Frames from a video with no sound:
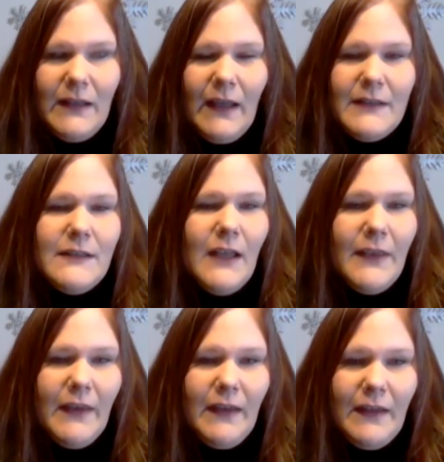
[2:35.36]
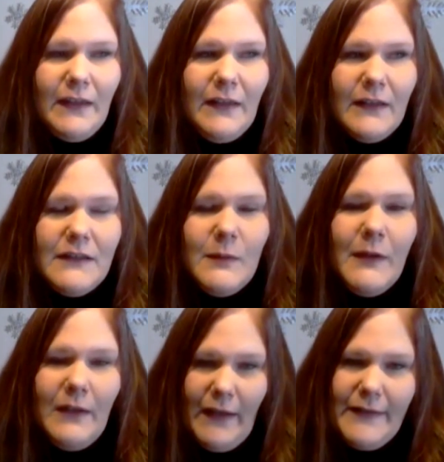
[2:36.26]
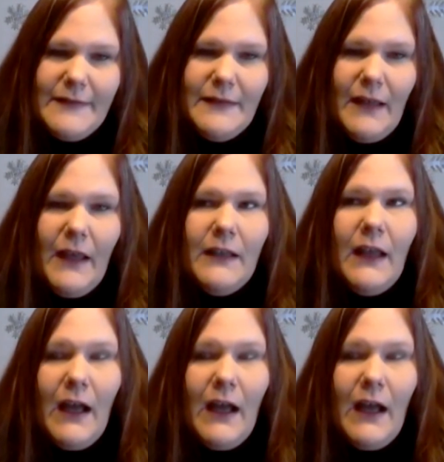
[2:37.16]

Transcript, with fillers: It takes nothing to be nice and